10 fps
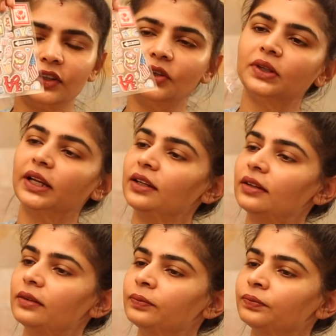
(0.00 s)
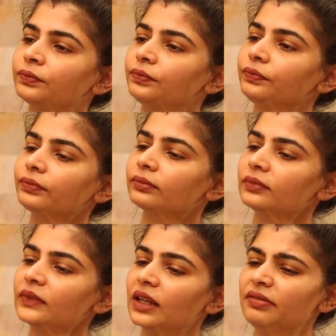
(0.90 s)
Cute, ain't it?
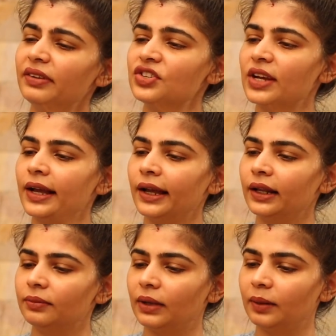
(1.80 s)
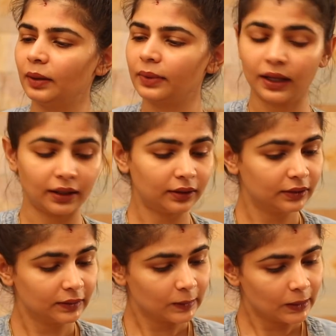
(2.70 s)
Fragile, blah blah blah.
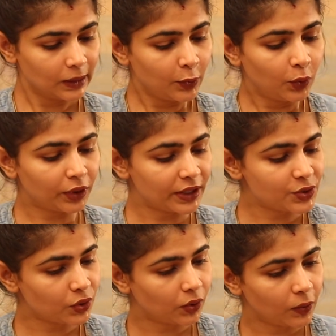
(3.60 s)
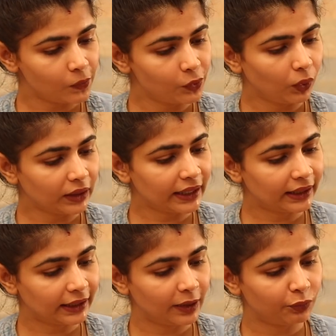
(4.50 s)
Okay, so what they
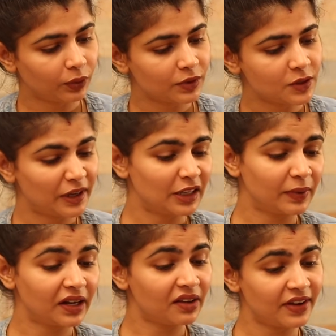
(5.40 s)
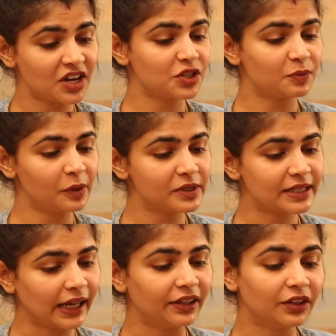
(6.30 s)
claim from this Peripera Fashion
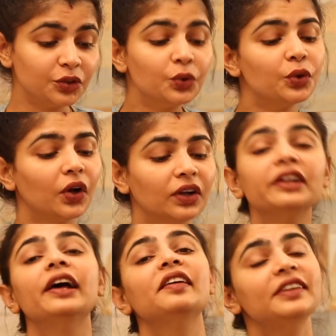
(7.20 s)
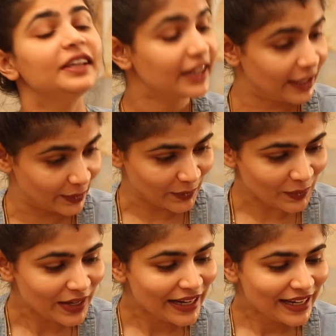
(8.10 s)
People's Carrier NewYorker Lively
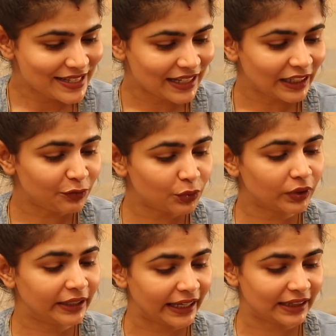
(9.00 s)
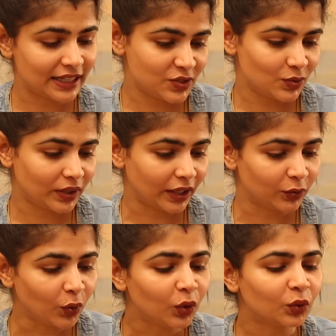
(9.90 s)
Yellow is that if you get this, you
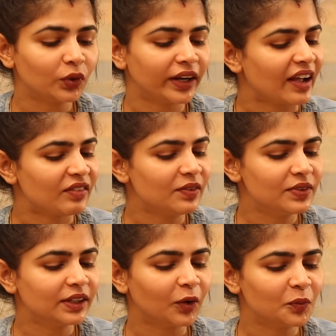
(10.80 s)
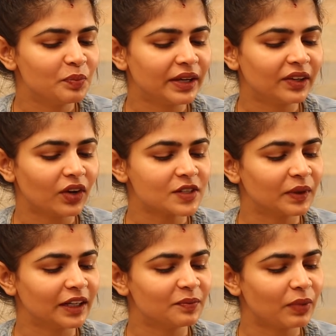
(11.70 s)
can go to travel without big
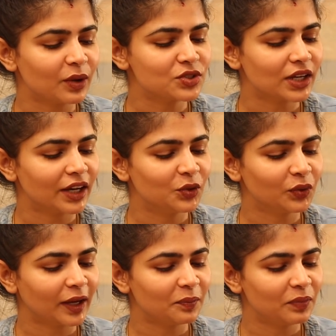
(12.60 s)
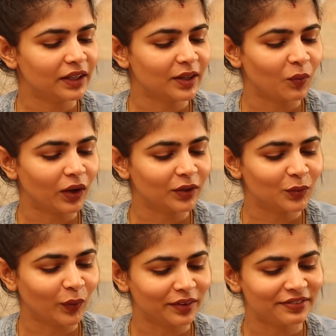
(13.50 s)
cosmetic pouch, and you can be the one
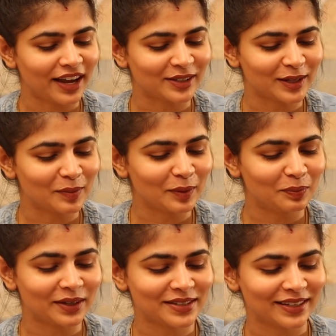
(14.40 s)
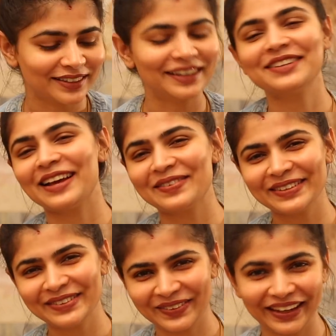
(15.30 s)
who are fashionable person in the
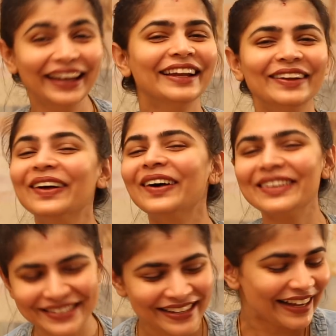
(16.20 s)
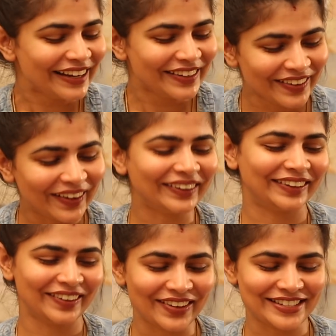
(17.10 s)
travel. Okay,
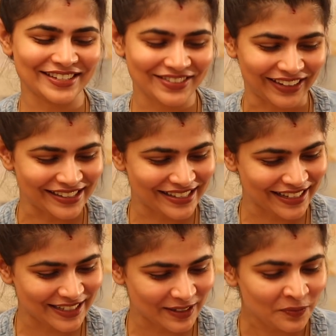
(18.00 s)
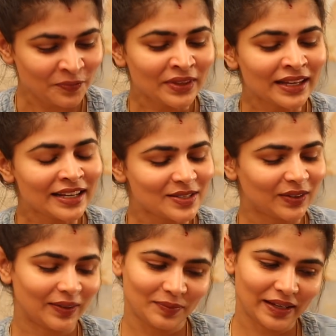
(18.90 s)
lost in translation.
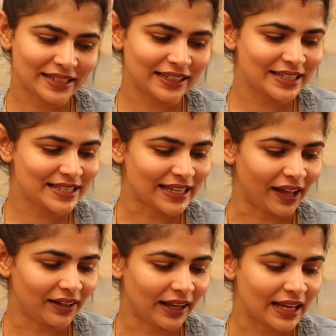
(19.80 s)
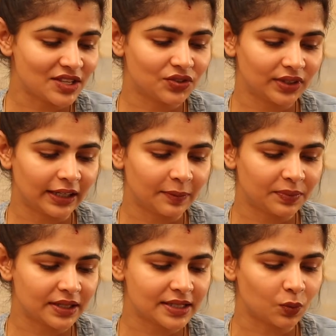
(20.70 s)
So basically this carrier has 3
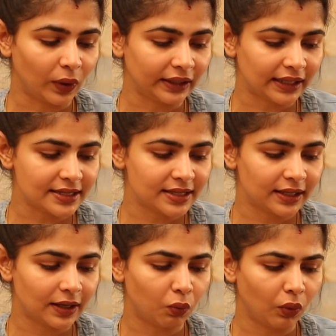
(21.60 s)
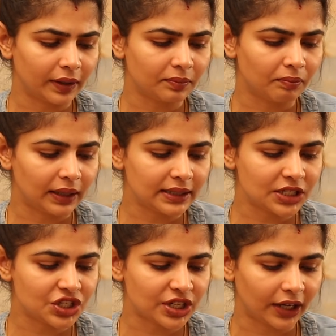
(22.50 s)
lip tints, 1 concealer, 1
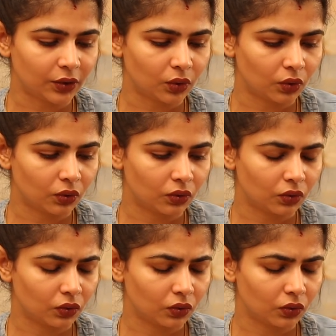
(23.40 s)
multi shadow,